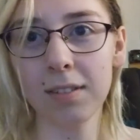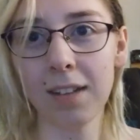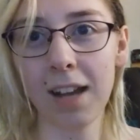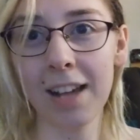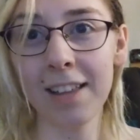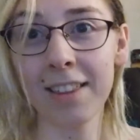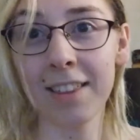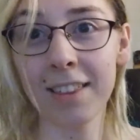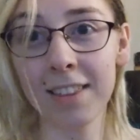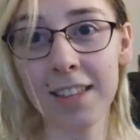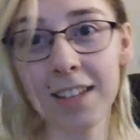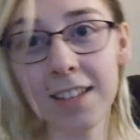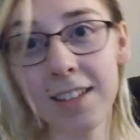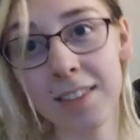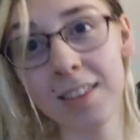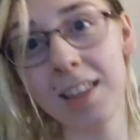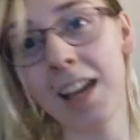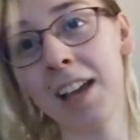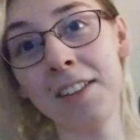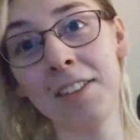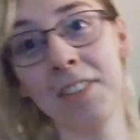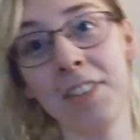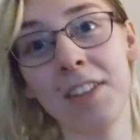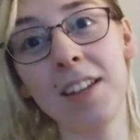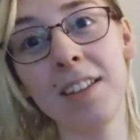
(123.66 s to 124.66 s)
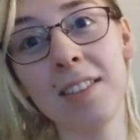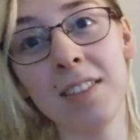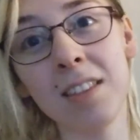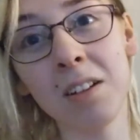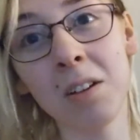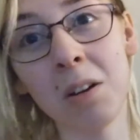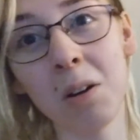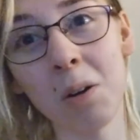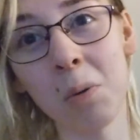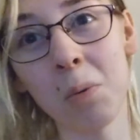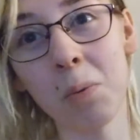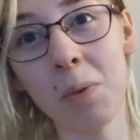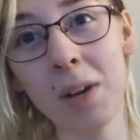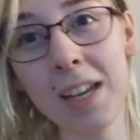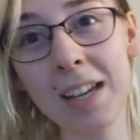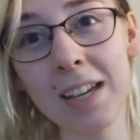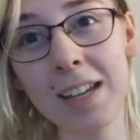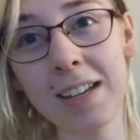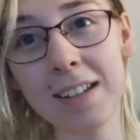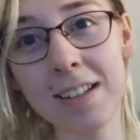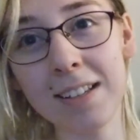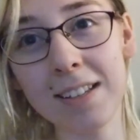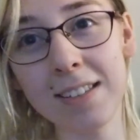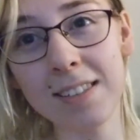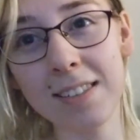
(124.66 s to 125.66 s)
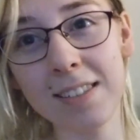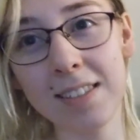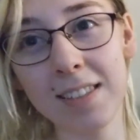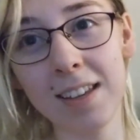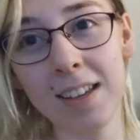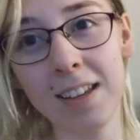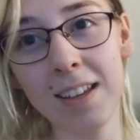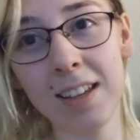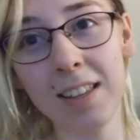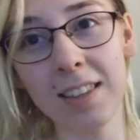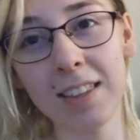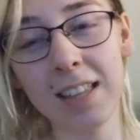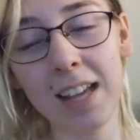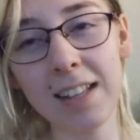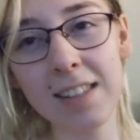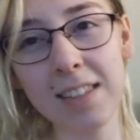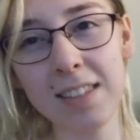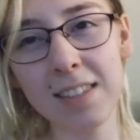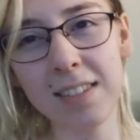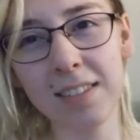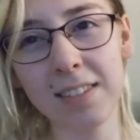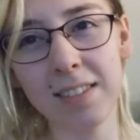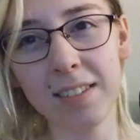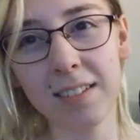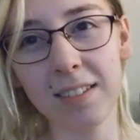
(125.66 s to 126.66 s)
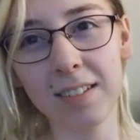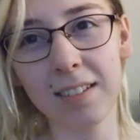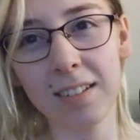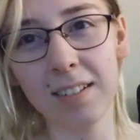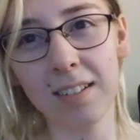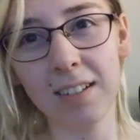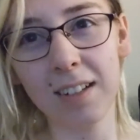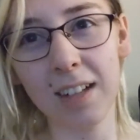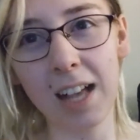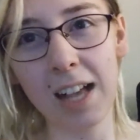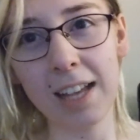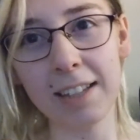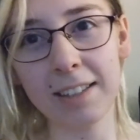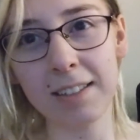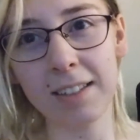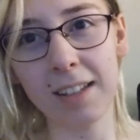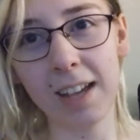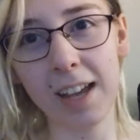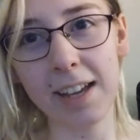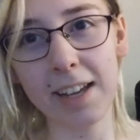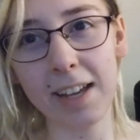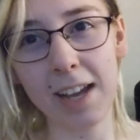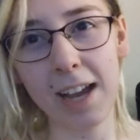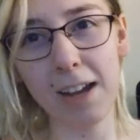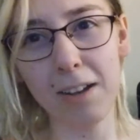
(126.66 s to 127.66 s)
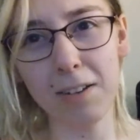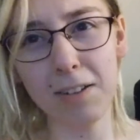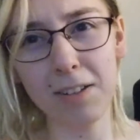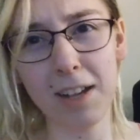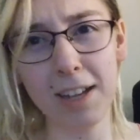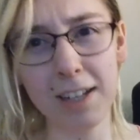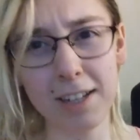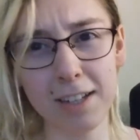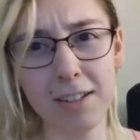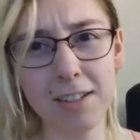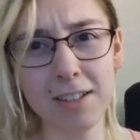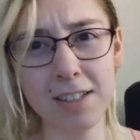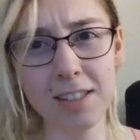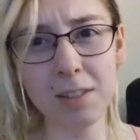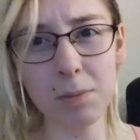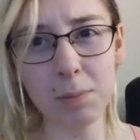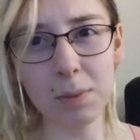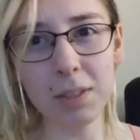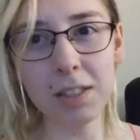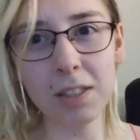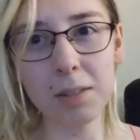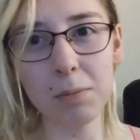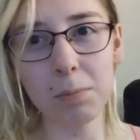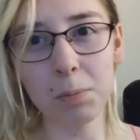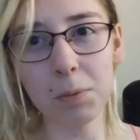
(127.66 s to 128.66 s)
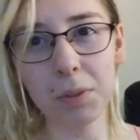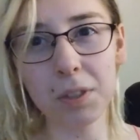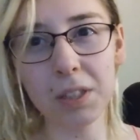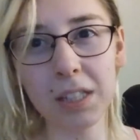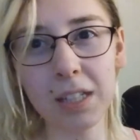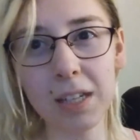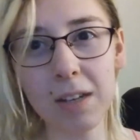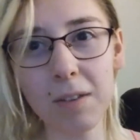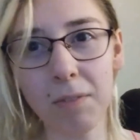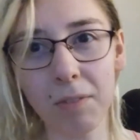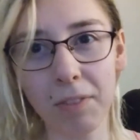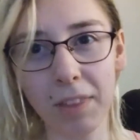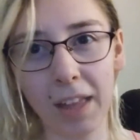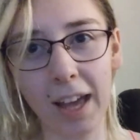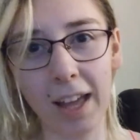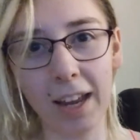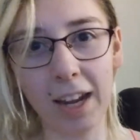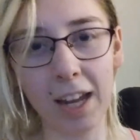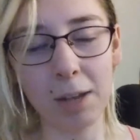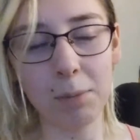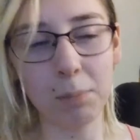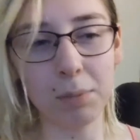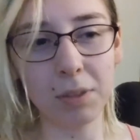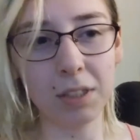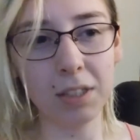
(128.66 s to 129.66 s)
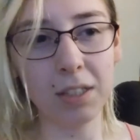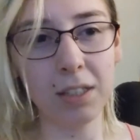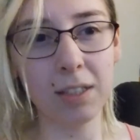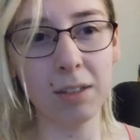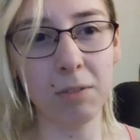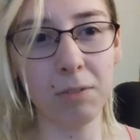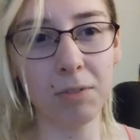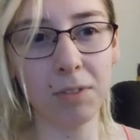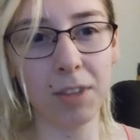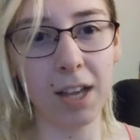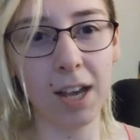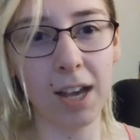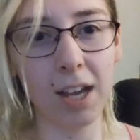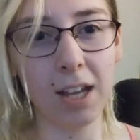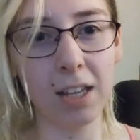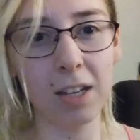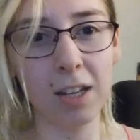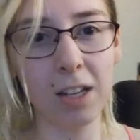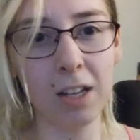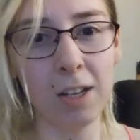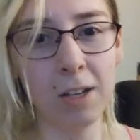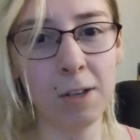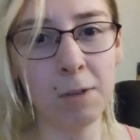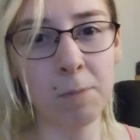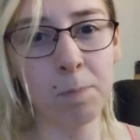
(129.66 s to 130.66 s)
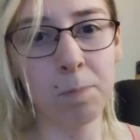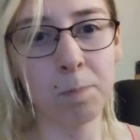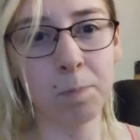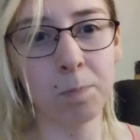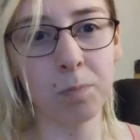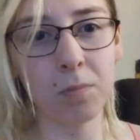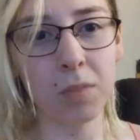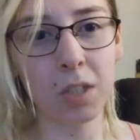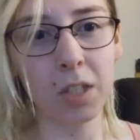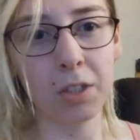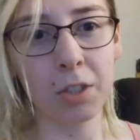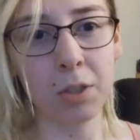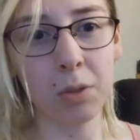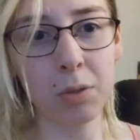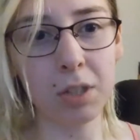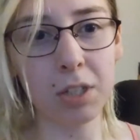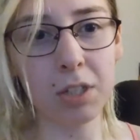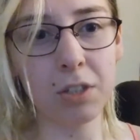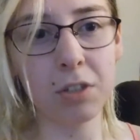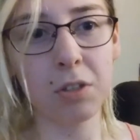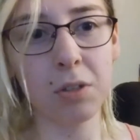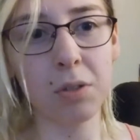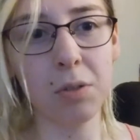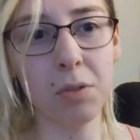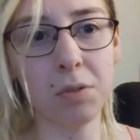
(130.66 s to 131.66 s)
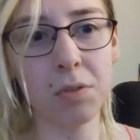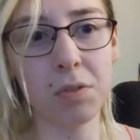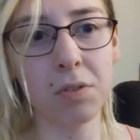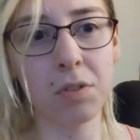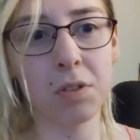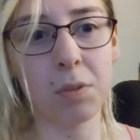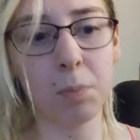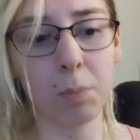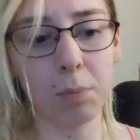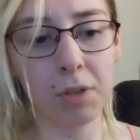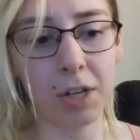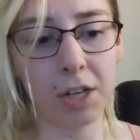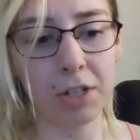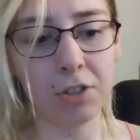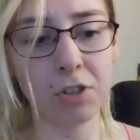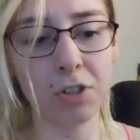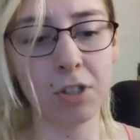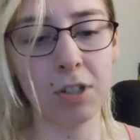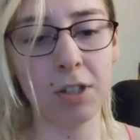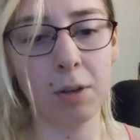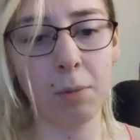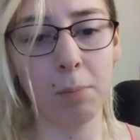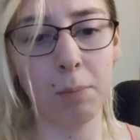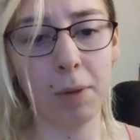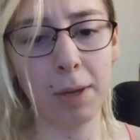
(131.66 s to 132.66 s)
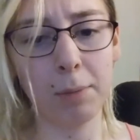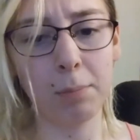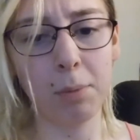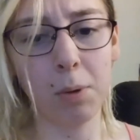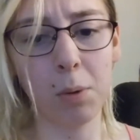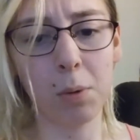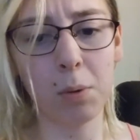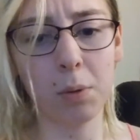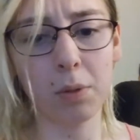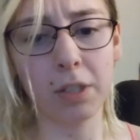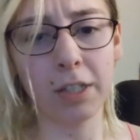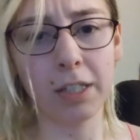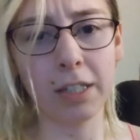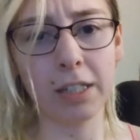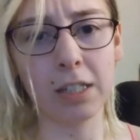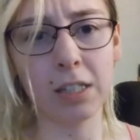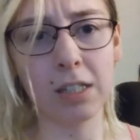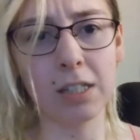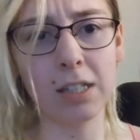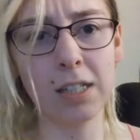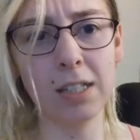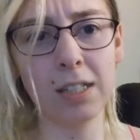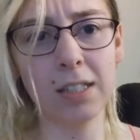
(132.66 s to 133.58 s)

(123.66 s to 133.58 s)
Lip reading: I think there are ways. I honestly believe that. I believe that you can use depression and bipolar